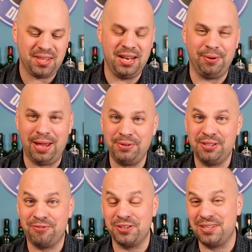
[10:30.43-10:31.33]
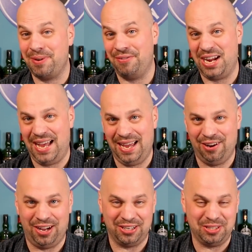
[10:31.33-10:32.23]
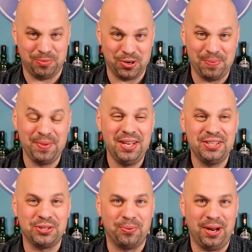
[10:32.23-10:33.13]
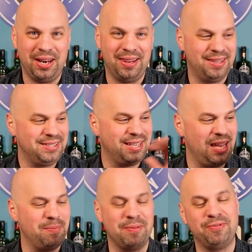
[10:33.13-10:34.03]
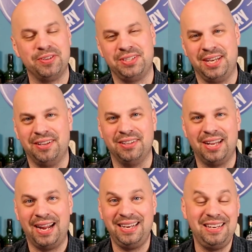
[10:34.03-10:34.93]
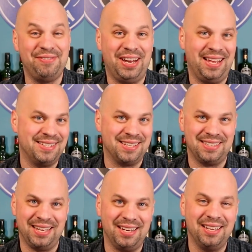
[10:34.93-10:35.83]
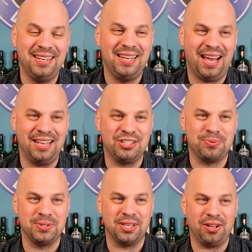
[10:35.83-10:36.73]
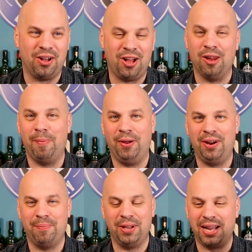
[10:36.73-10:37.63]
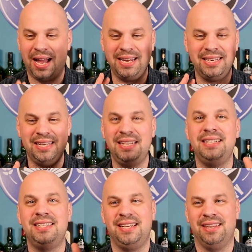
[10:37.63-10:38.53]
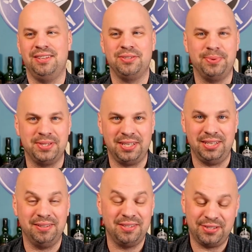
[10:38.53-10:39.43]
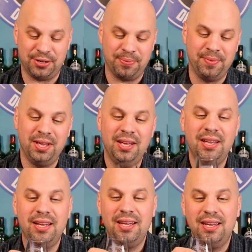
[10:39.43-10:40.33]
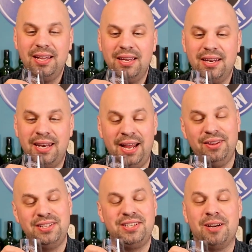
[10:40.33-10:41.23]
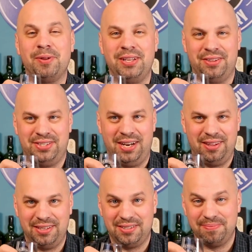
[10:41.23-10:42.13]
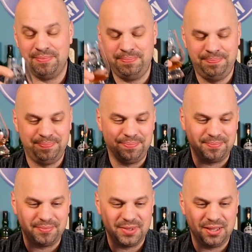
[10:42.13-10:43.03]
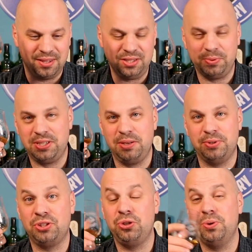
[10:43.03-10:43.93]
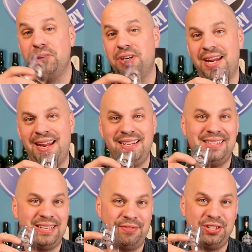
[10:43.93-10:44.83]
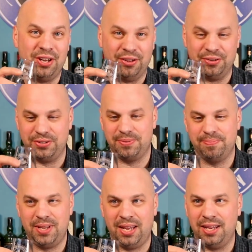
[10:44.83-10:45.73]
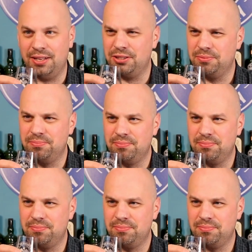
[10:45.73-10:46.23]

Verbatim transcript: anyway, that was the first time I ever had Octomore. So when this came up for sale, I didn't even hesitate. I just was like all about it. I'm like, I need to get this whiskey. So now let's talk about the other side of this. This whiskey was two hundred eighty-seven dollars and